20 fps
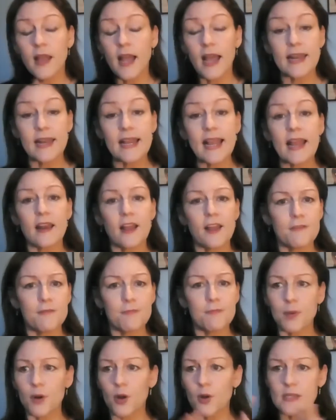And again,
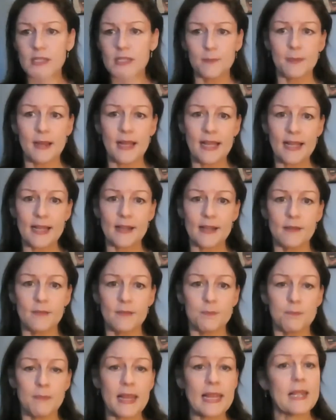I've blogged about
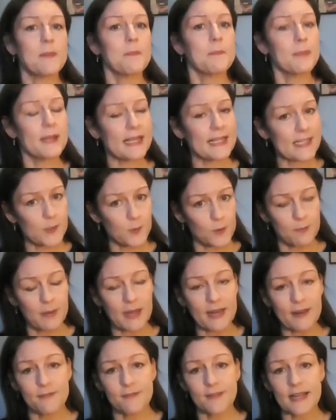making peace with
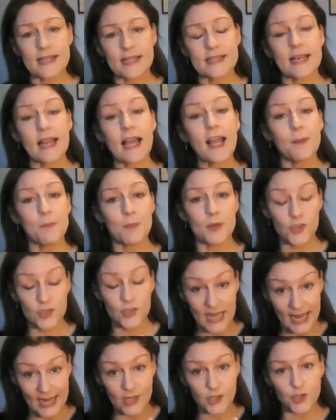benefits and how much
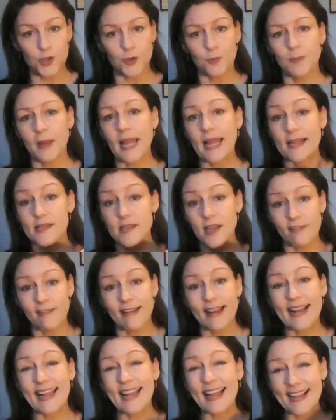tax you pay
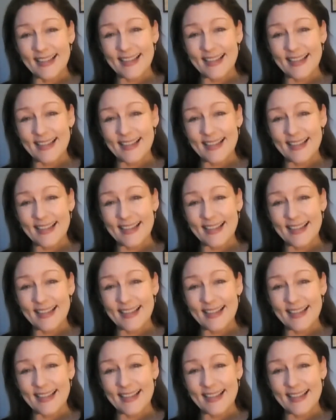directly